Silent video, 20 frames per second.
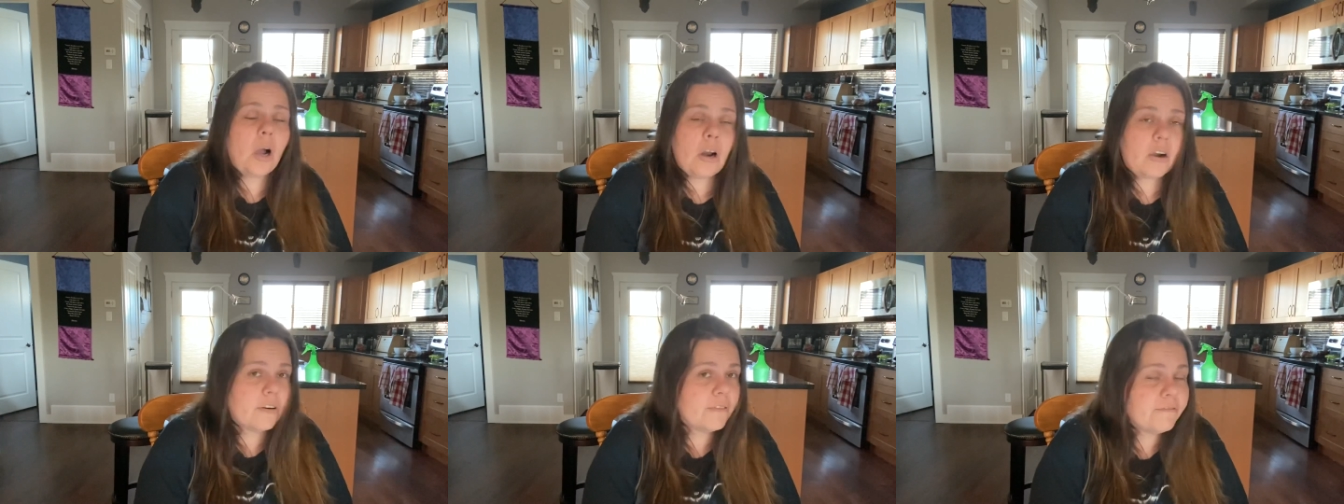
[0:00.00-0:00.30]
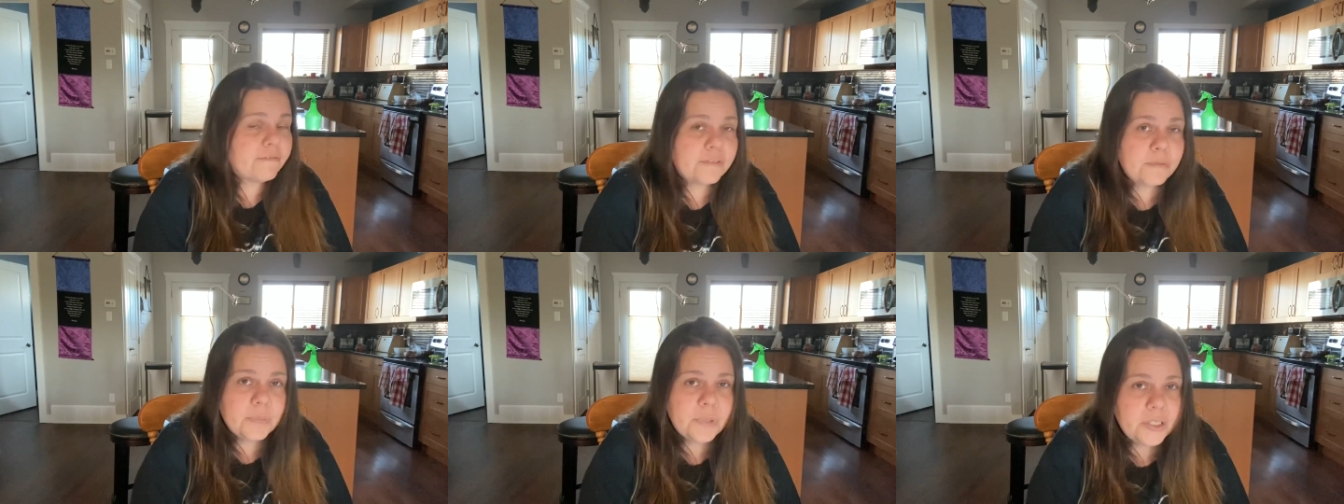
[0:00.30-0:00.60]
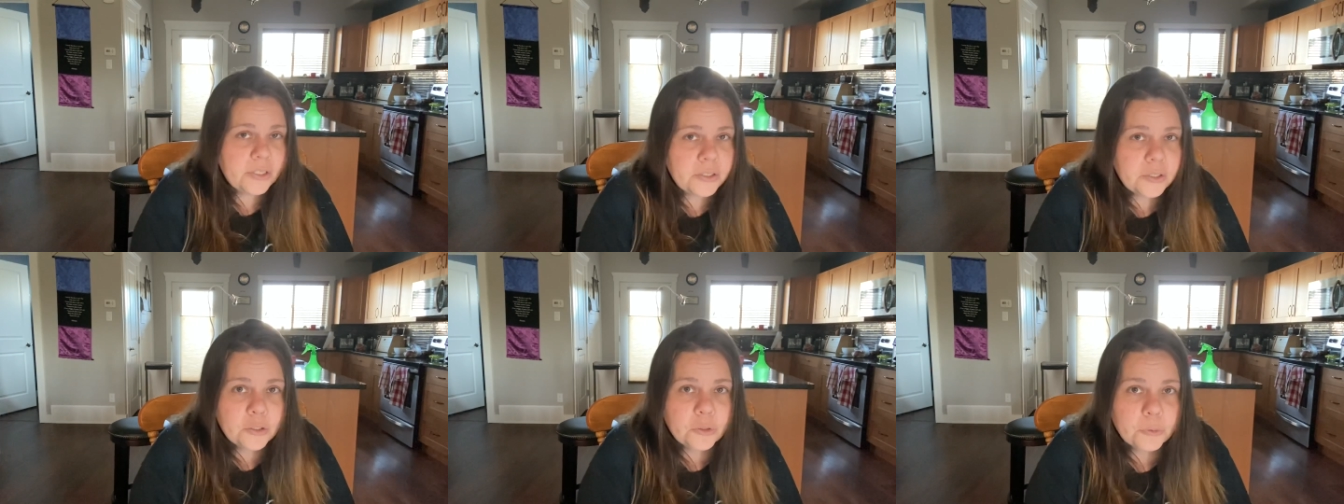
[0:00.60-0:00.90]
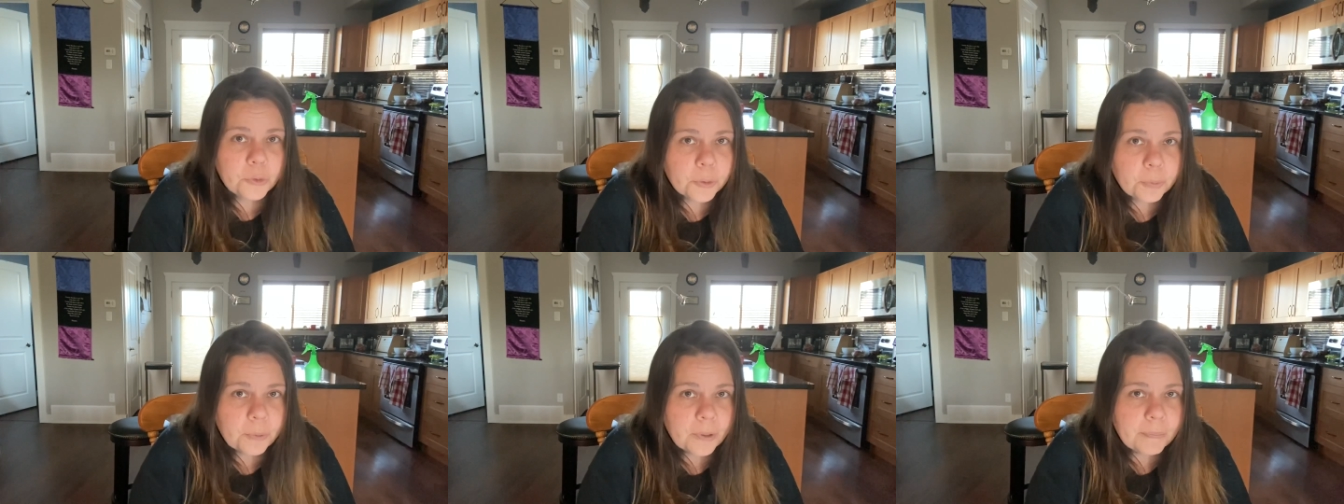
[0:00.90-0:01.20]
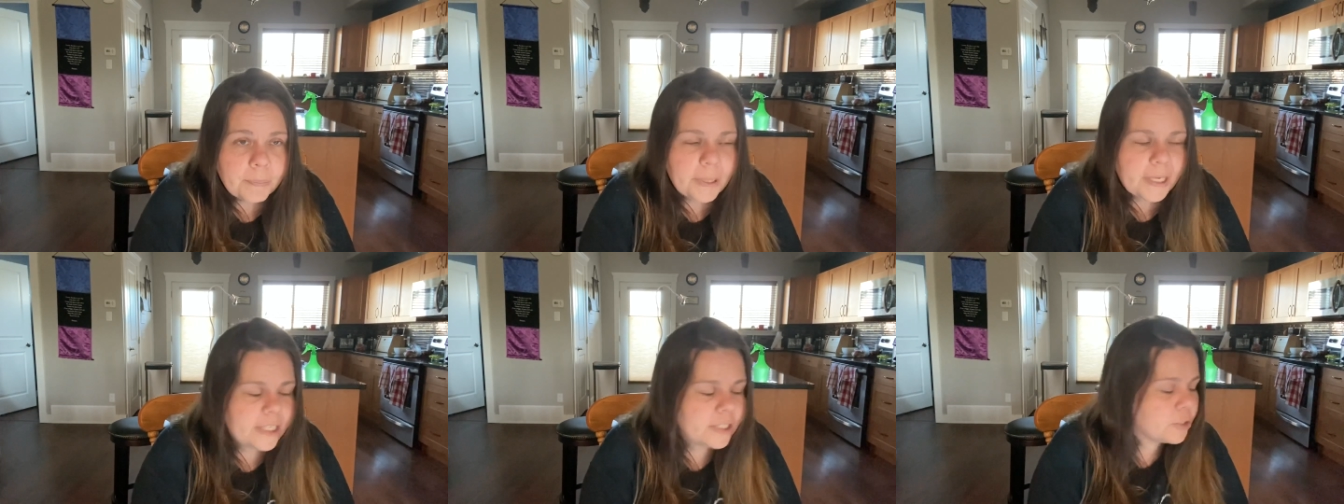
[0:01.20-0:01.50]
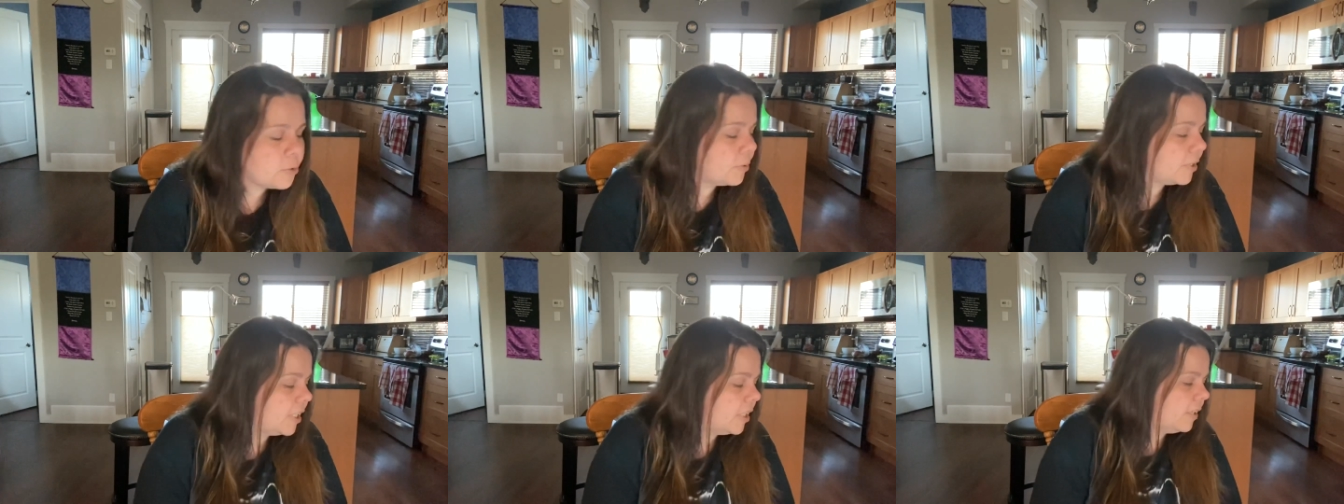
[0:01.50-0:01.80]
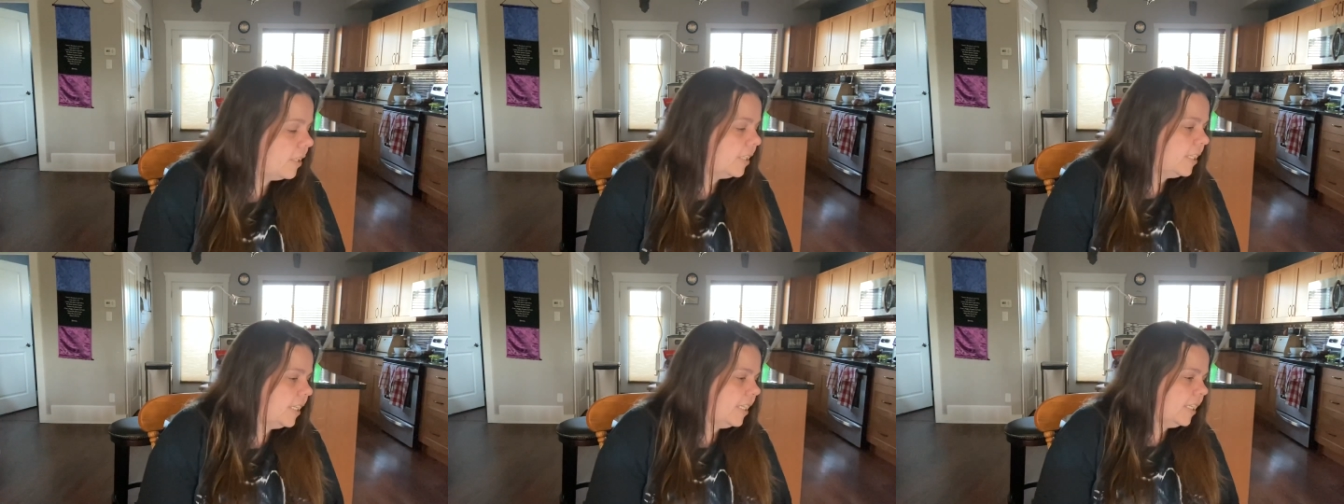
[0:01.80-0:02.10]
aren't familiar with what
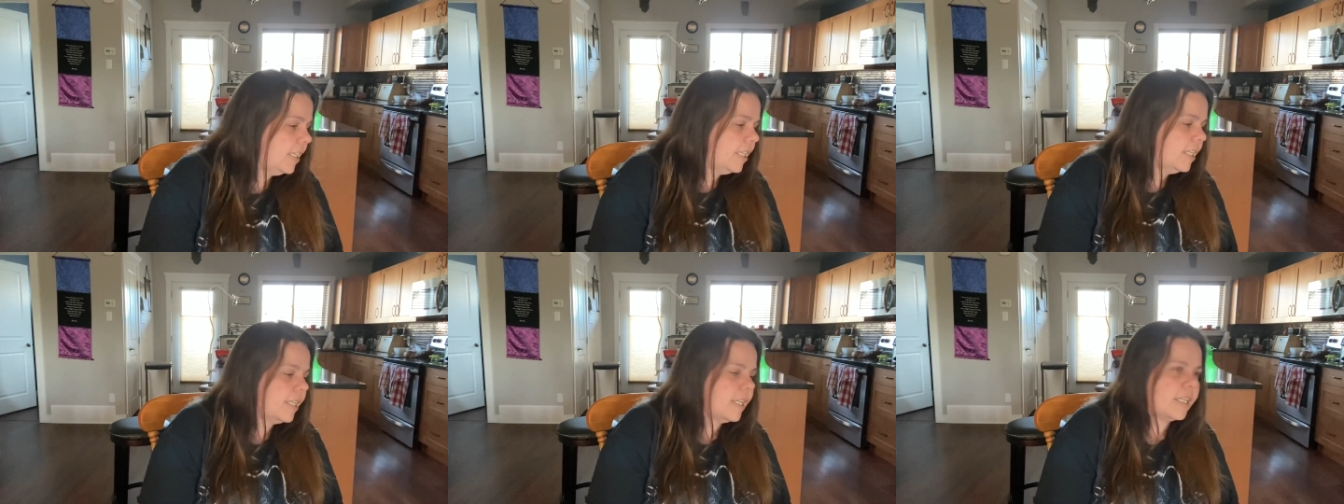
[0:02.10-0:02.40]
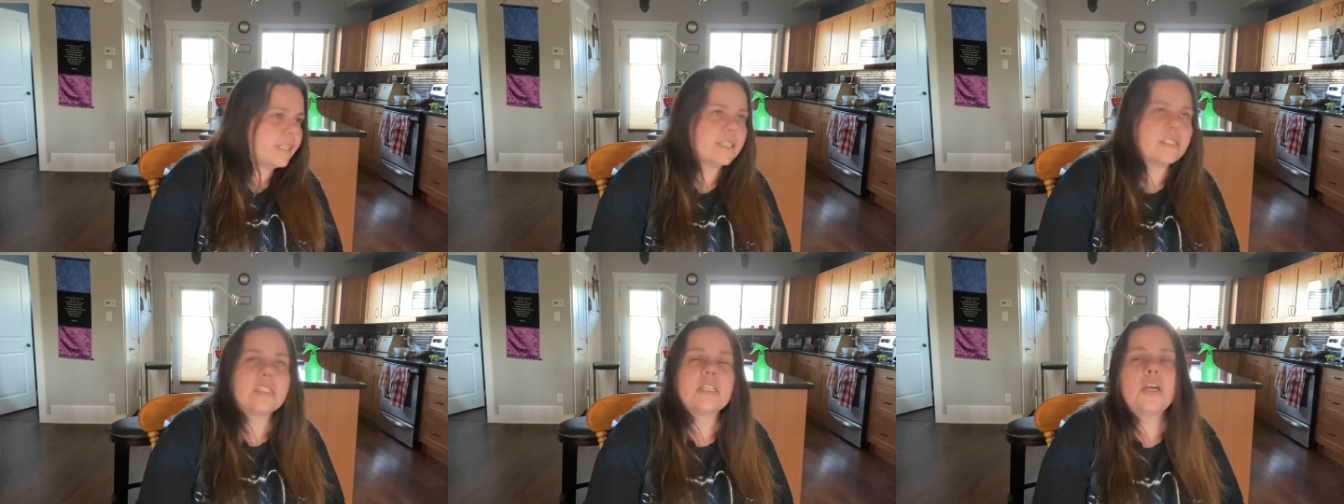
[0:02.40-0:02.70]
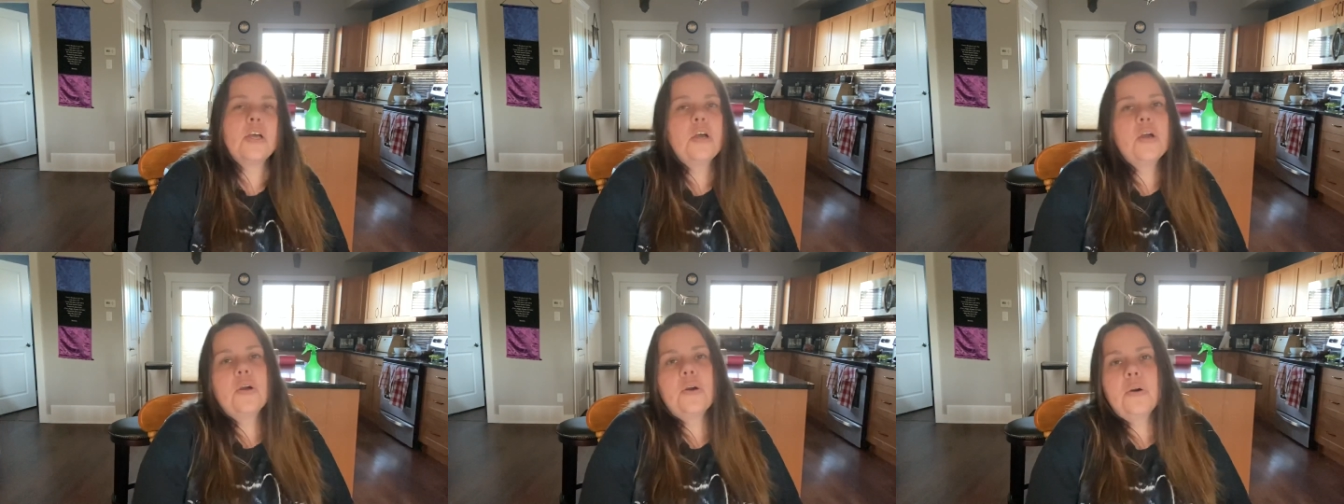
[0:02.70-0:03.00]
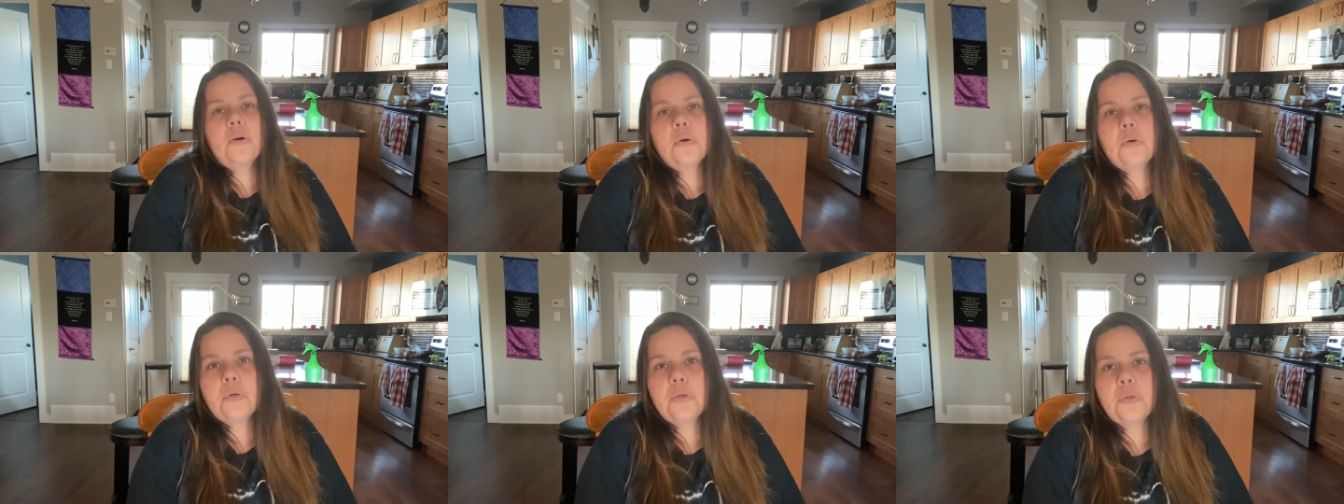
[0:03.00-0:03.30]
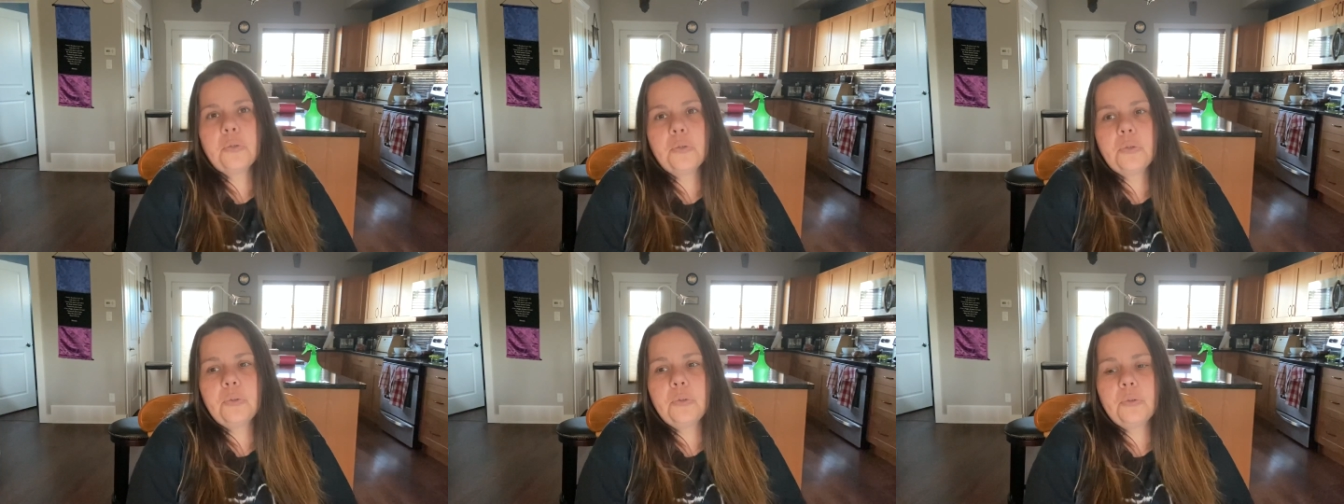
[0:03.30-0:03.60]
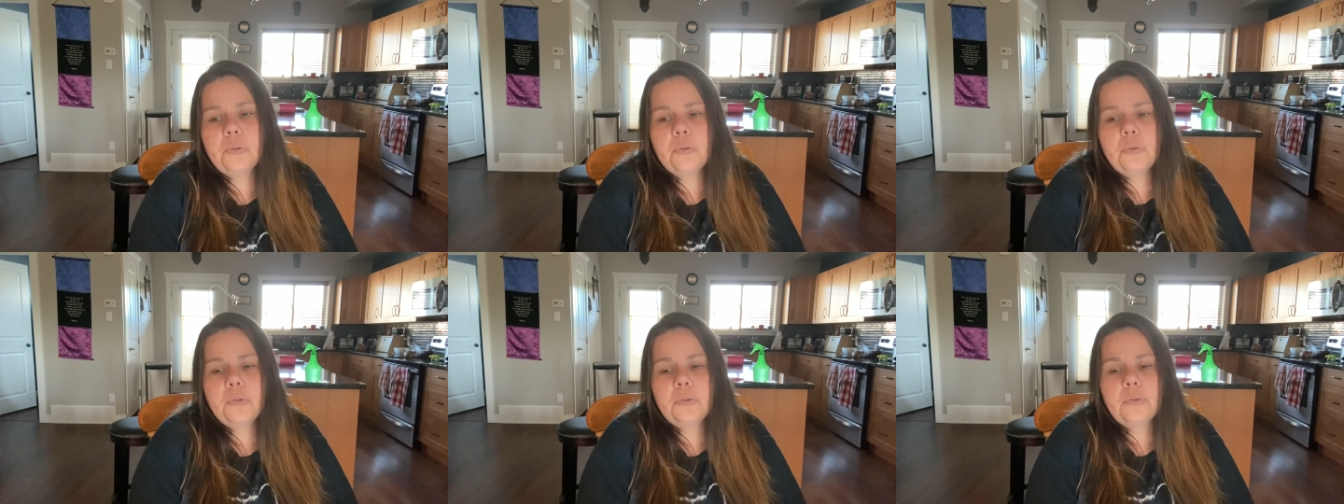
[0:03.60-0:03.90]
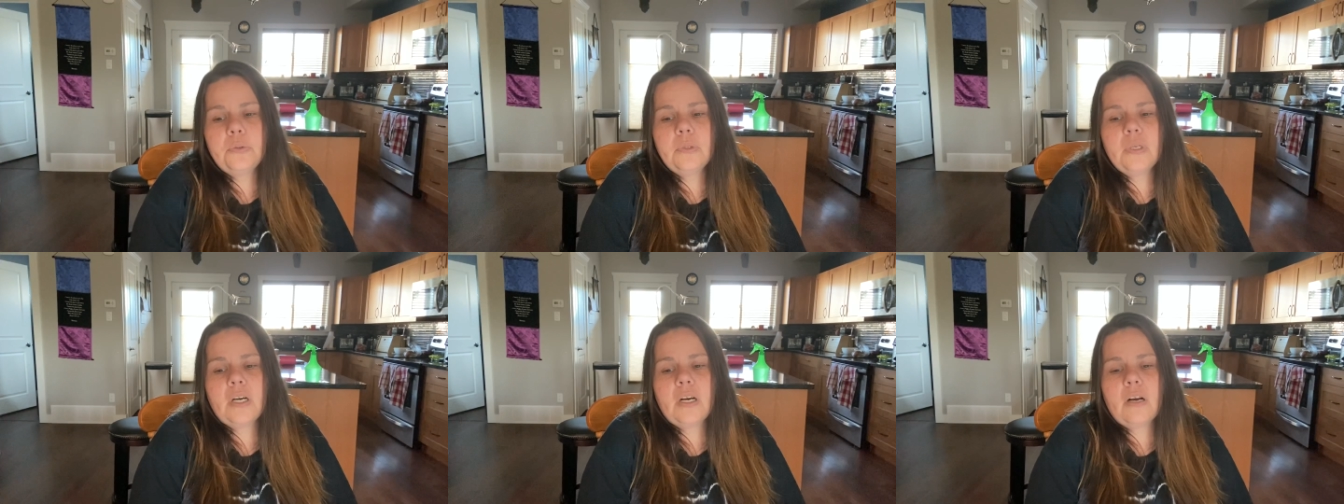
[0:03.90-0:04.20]
Patreon is,
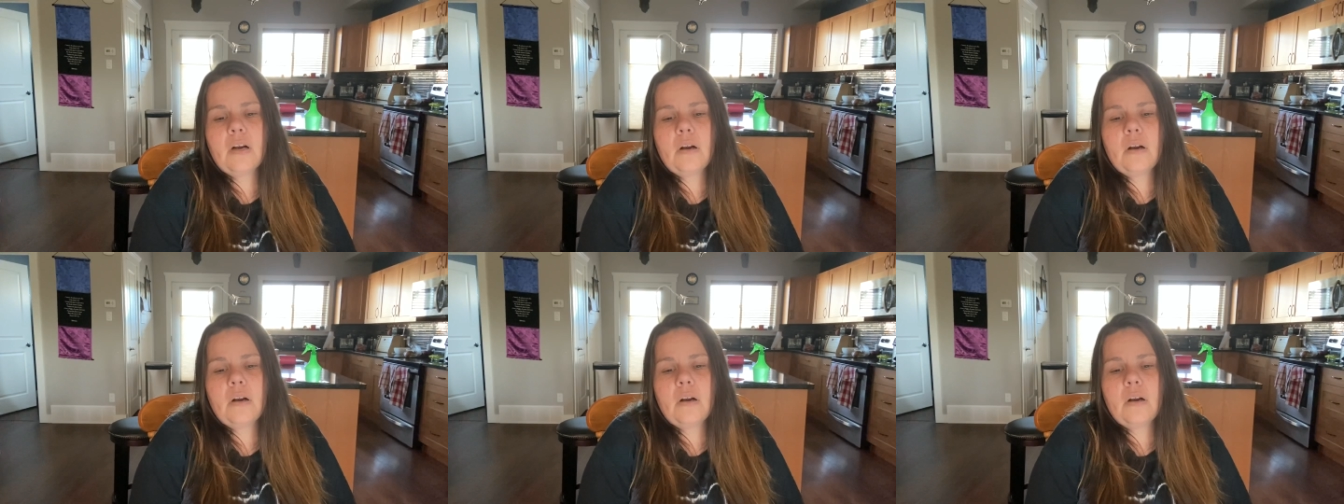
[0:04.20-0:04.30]
who